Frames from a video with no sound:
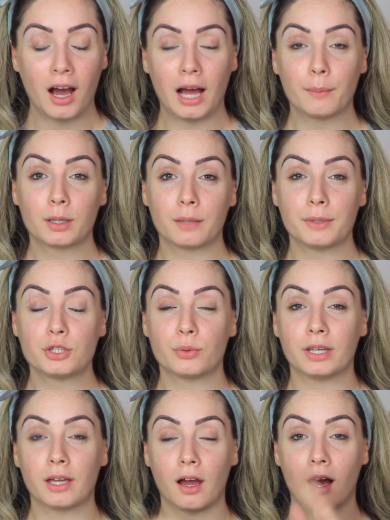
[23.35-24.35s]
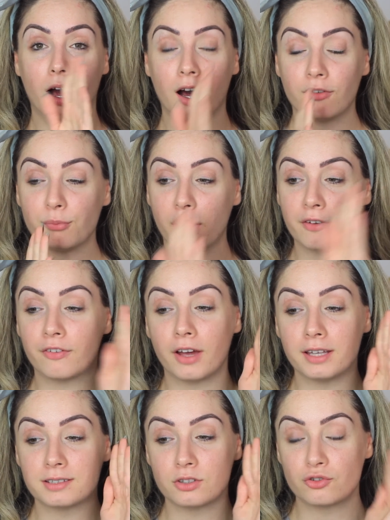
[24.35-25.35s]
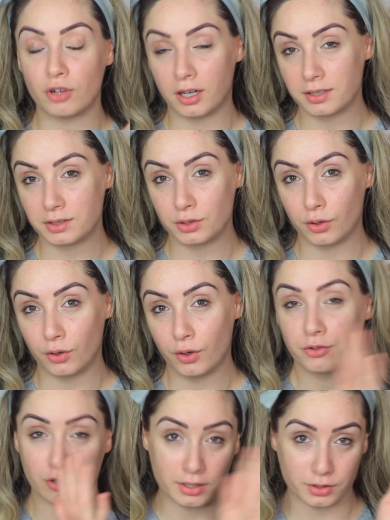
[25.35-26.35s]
I'm going to be doing half my face drugstore